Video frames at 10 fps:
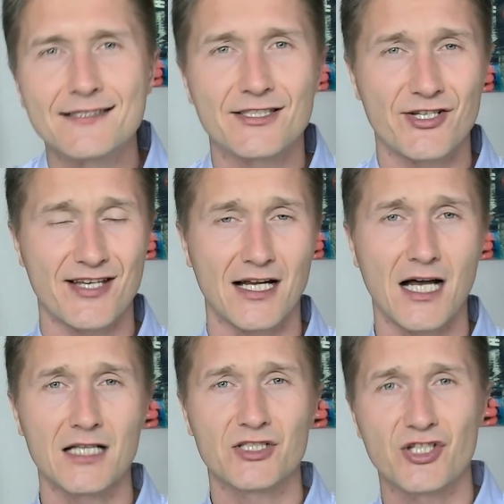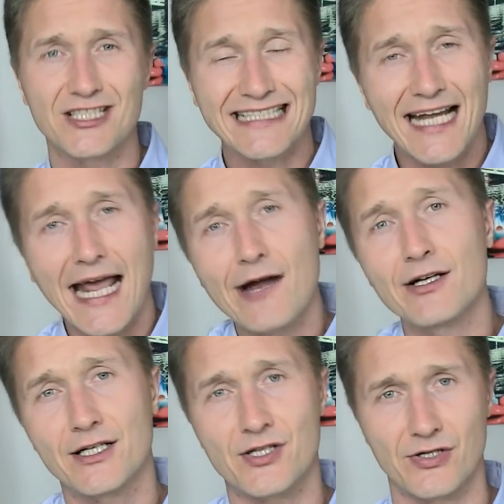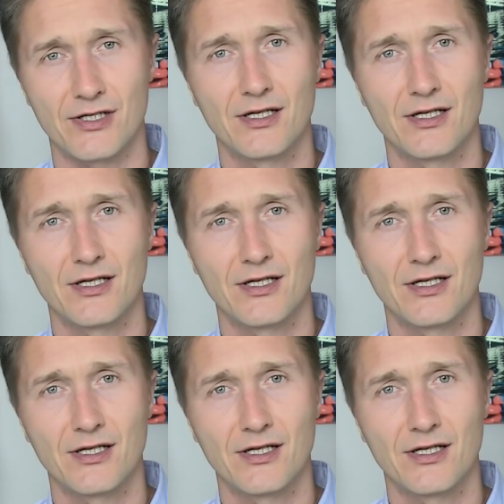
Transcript: their psychology, their character,